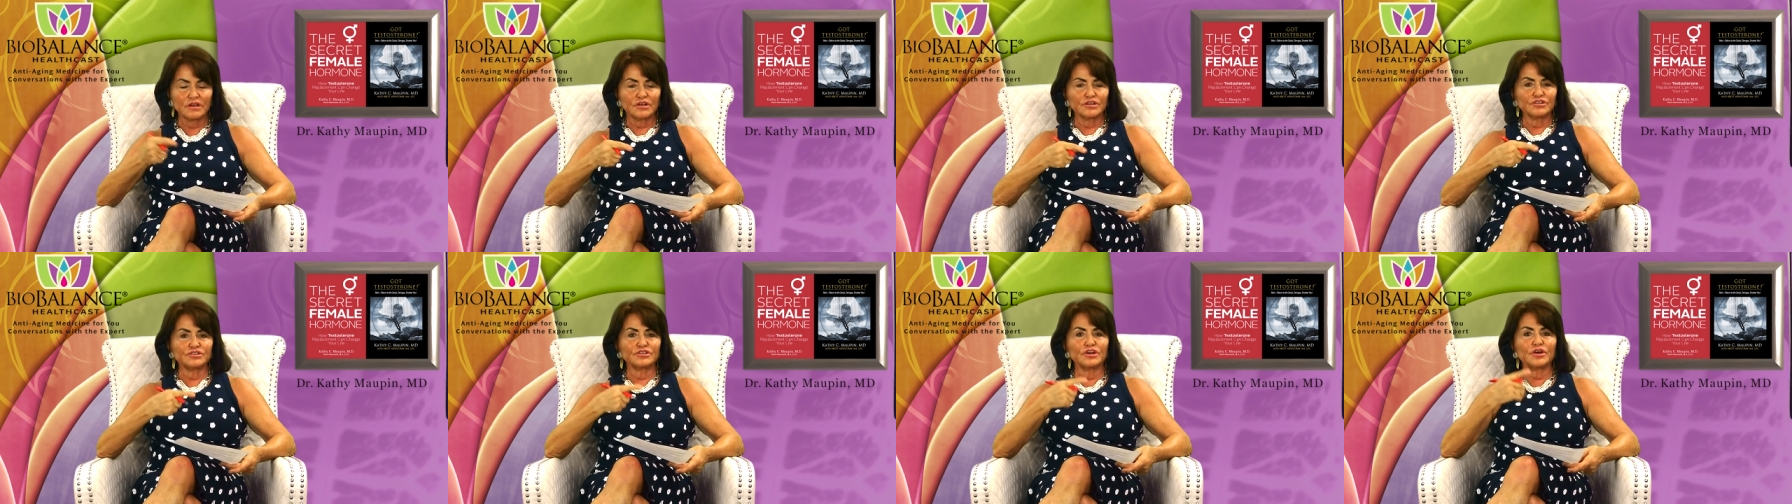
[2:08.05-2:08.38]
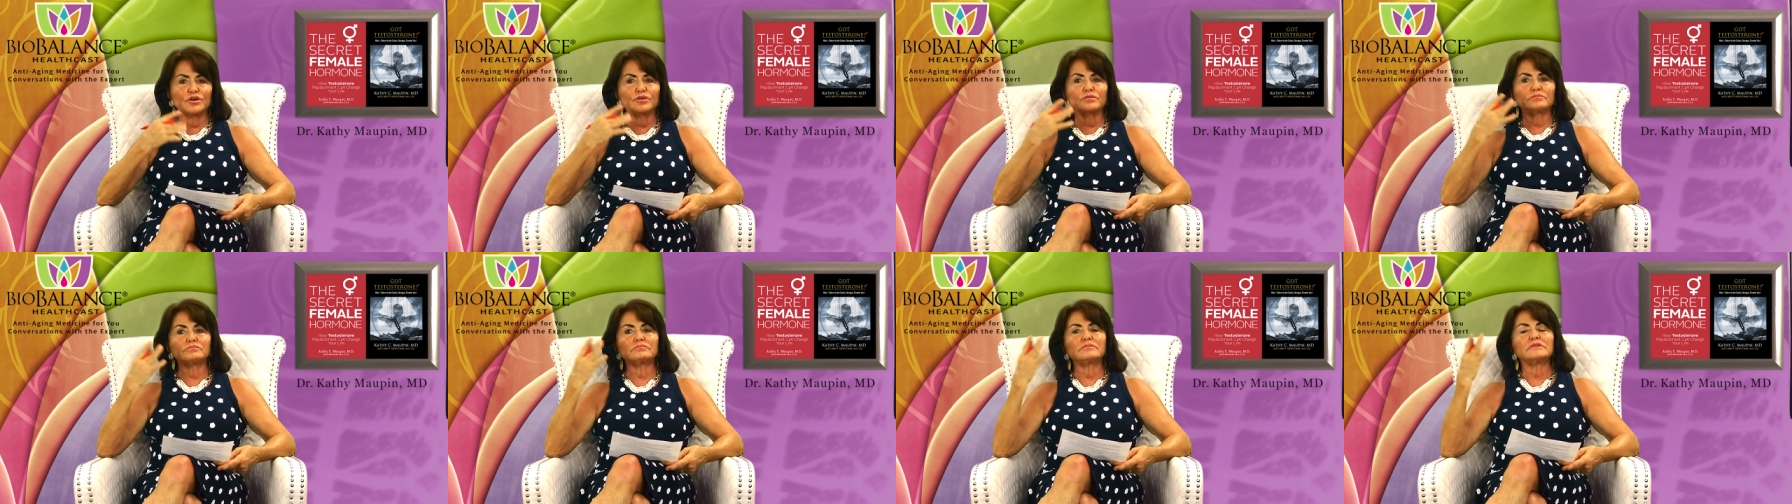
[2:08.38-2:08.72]

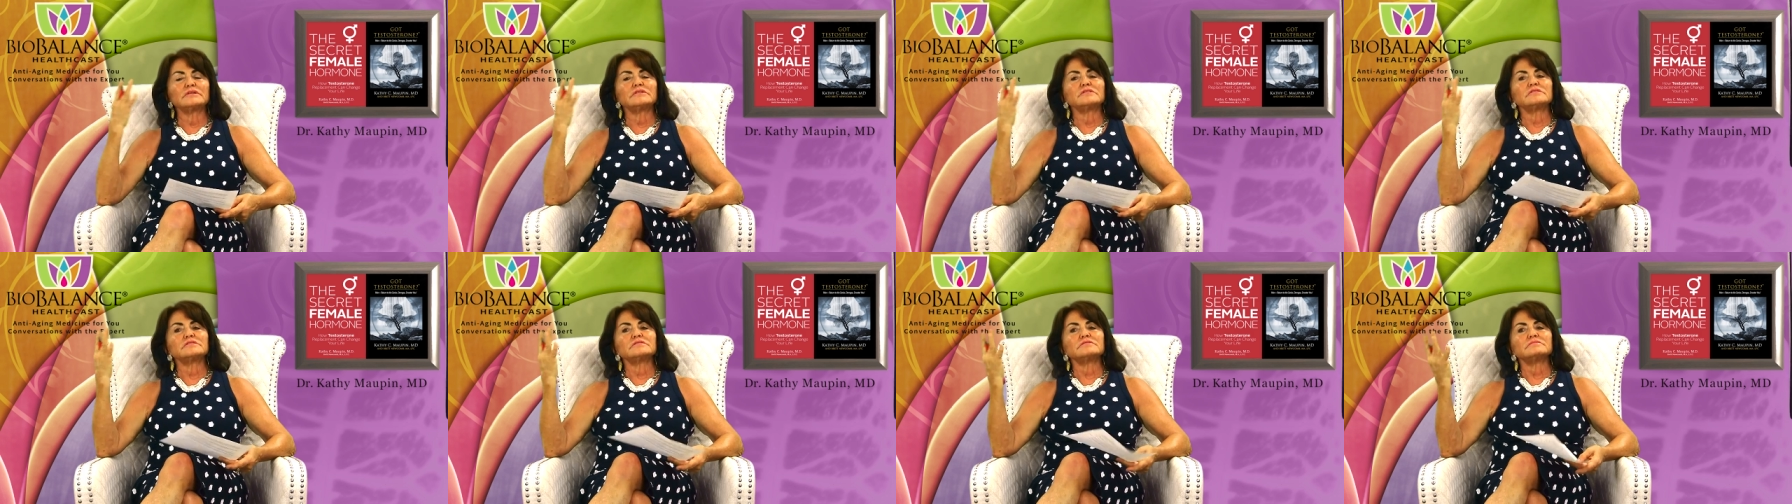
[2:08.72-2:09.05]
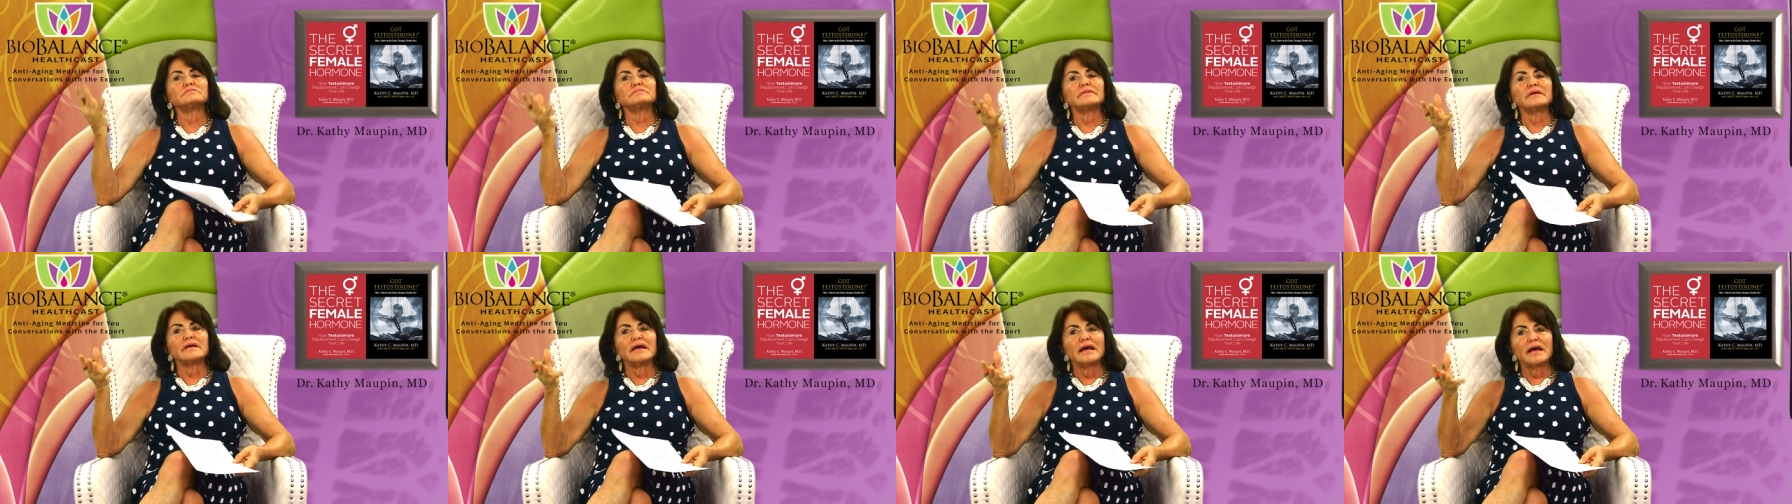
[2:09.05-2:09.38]
So
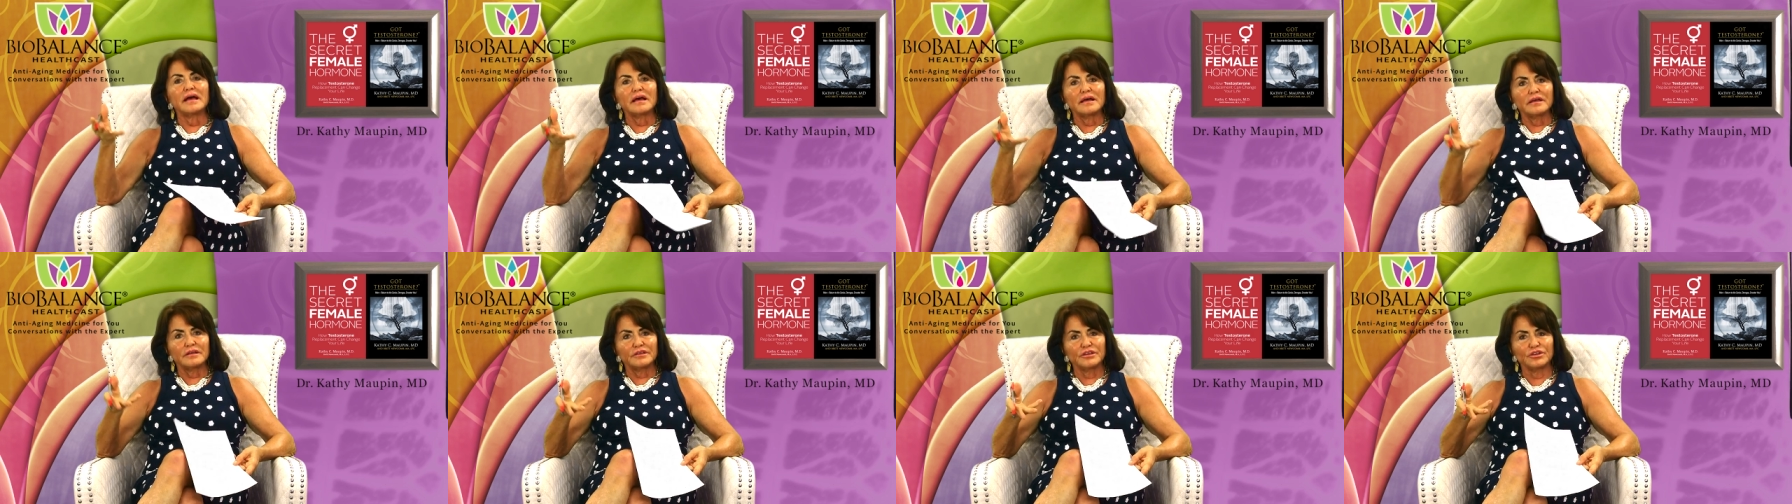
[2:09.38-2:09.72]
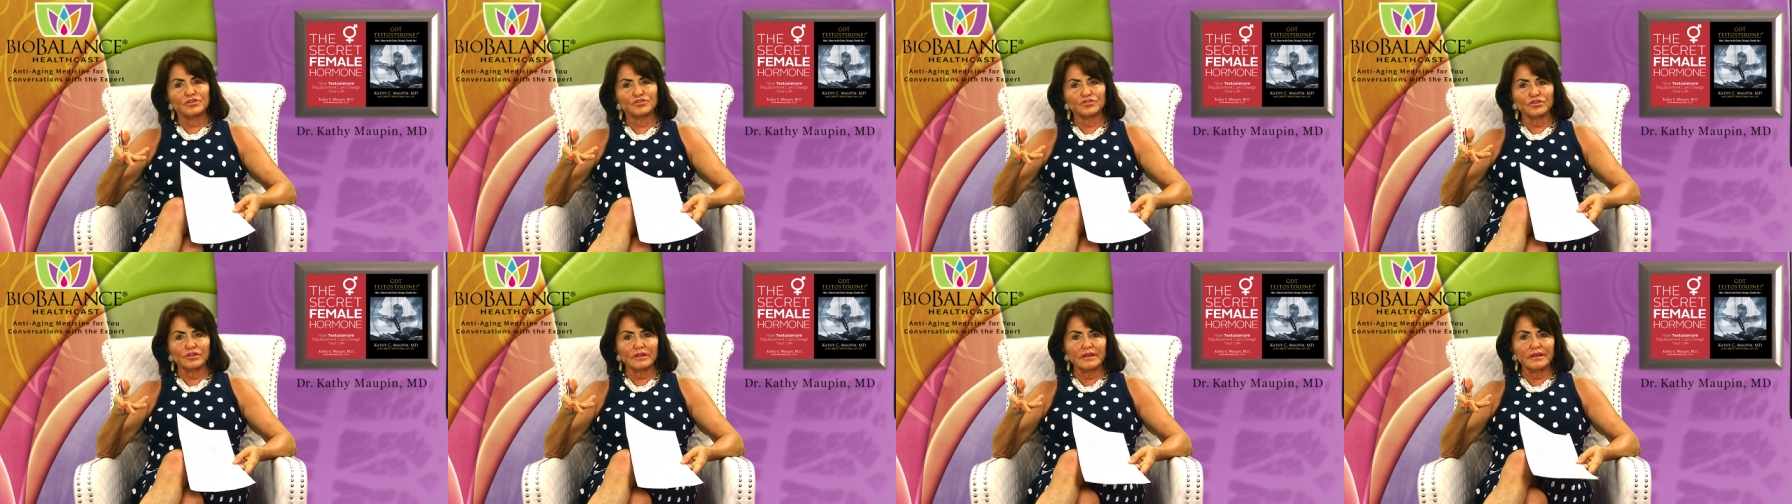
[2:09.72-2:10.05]

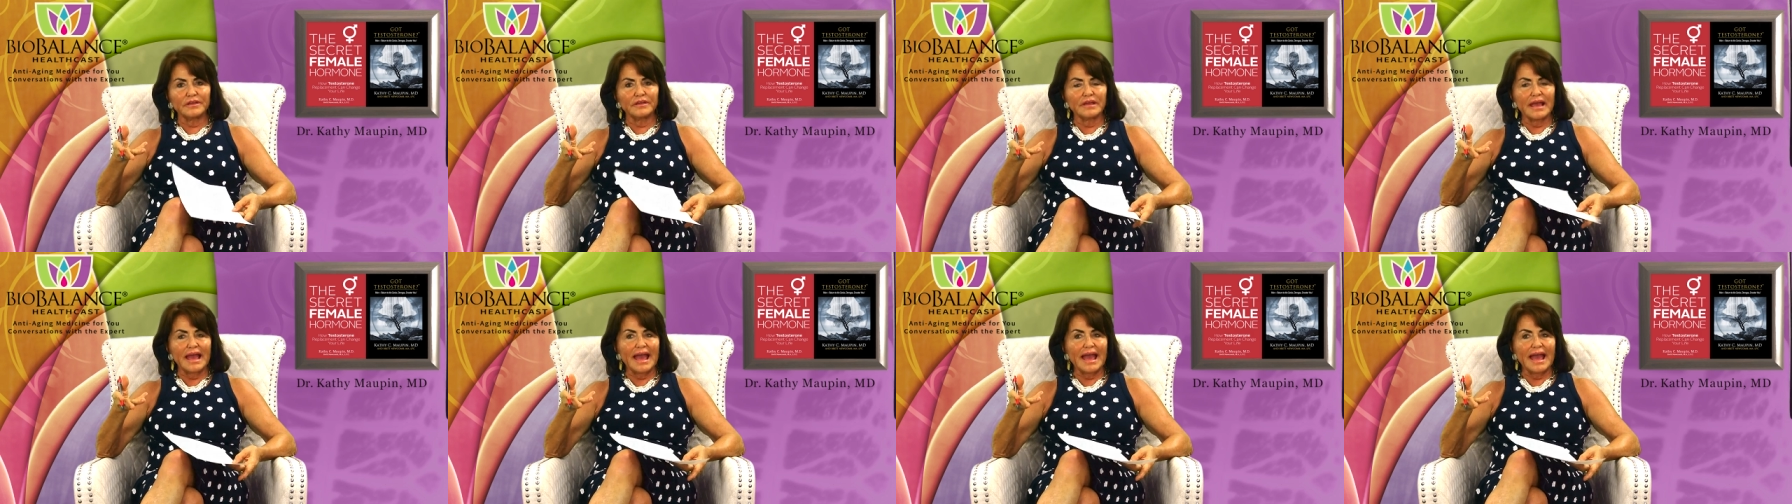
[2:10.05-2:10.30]
usually